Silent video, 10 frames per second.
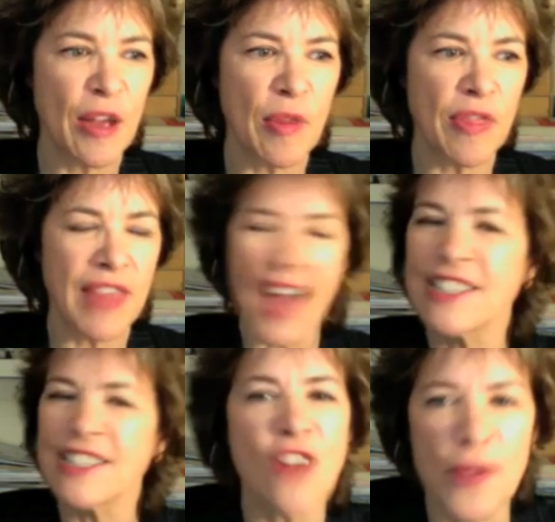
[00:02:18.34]

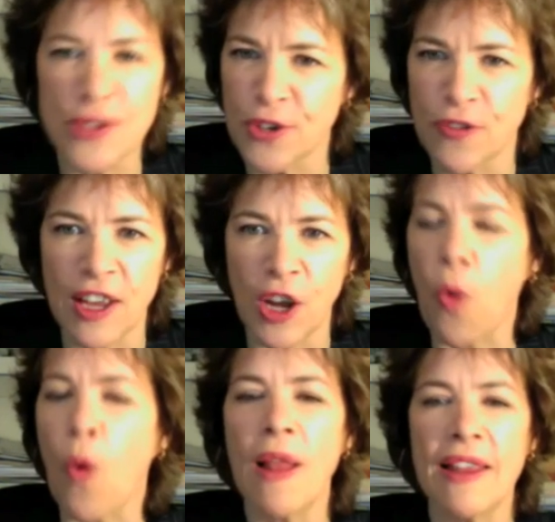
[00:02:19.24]
that's not the sort of
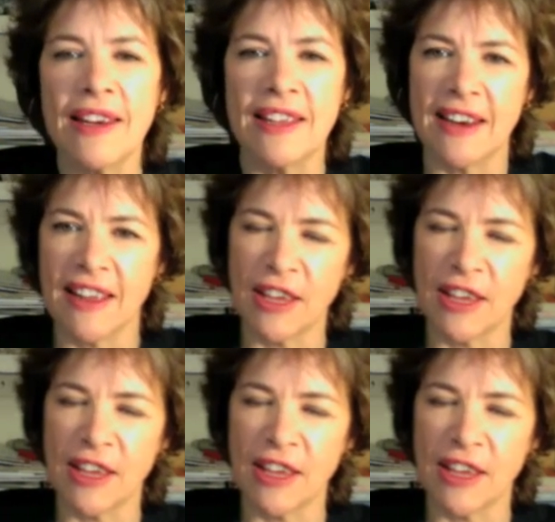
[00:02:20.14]
equality that I